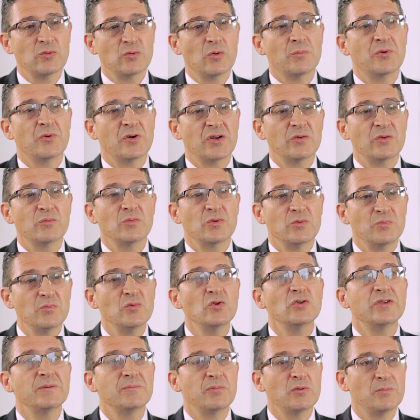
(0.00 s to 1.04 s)
to operate with
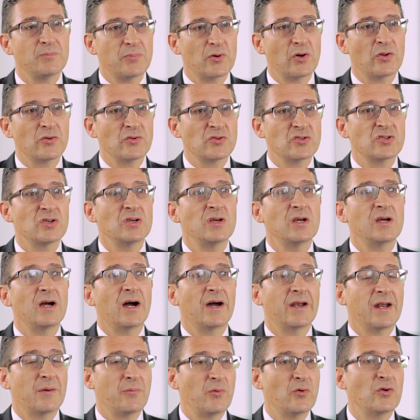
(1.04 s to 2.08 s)
multiple products
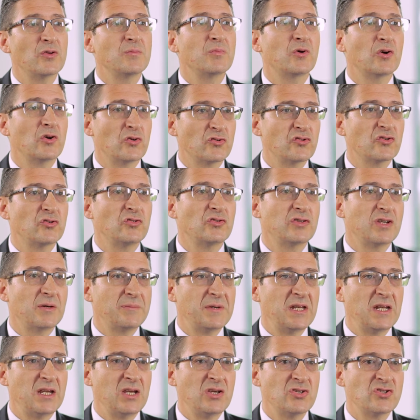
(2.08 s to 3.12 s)
and avoid
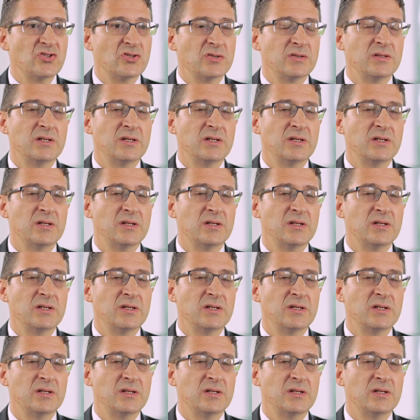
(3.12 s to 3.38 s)
cross-contamination.